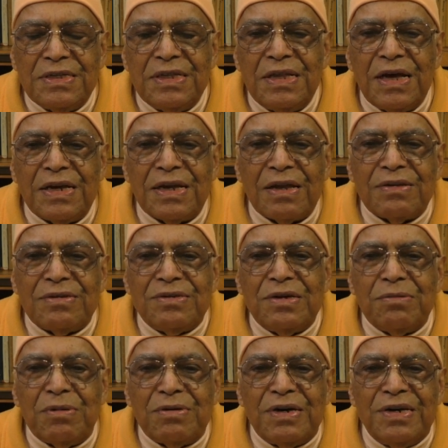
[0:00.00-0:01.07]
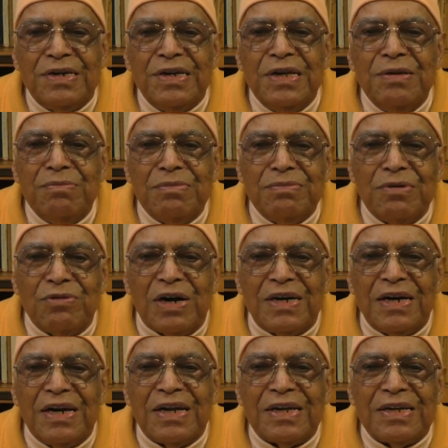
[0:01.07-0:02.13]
the analogy of our dream world.